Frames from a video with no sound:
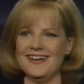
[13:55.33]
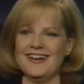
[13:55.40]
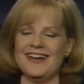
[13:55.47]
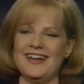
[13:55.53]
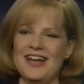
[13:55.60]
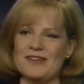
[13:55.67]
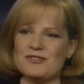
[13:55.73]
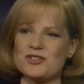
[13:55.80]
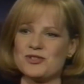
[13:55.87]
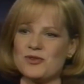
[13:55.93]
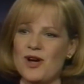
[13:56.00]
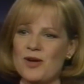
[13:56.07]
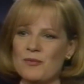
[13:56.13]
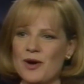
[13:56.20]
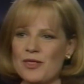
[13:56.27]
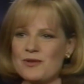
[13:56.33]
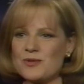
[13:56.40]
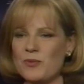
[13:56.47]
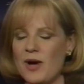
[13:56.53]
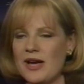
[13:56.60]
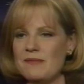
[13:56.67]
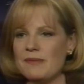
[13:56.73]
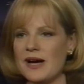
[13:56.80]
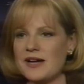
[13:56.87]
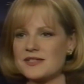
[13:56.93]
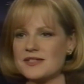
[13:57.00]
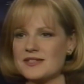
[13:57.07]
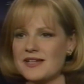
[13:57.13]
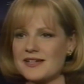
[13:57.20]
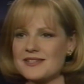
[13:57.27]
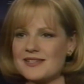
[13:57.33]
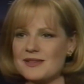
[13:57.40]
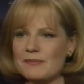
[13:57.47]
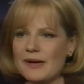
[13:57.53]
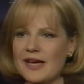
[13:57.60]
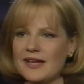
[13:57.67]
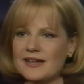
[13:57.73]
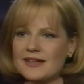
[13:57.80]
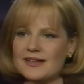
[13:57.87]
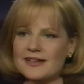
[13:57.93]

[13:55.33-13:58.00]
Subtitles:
I'd have a straw in one of those wine boxes next to the bed.